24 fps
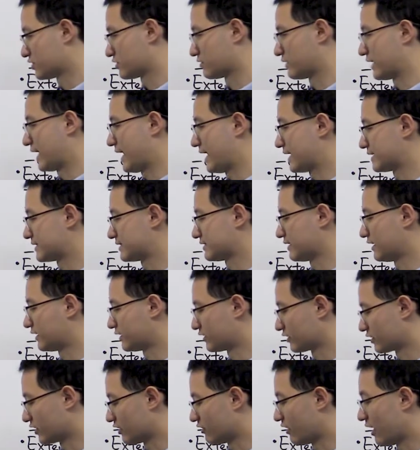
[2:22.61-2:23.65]
So it has to
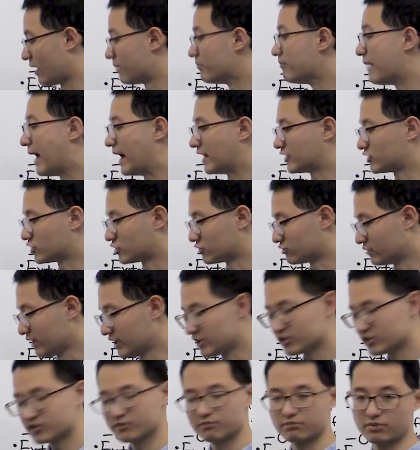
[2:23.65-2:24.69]
undergo a
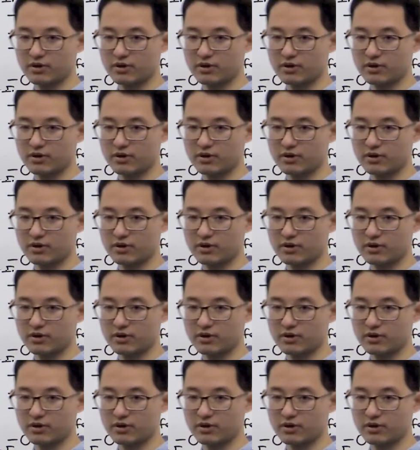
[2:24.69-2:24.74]
maturation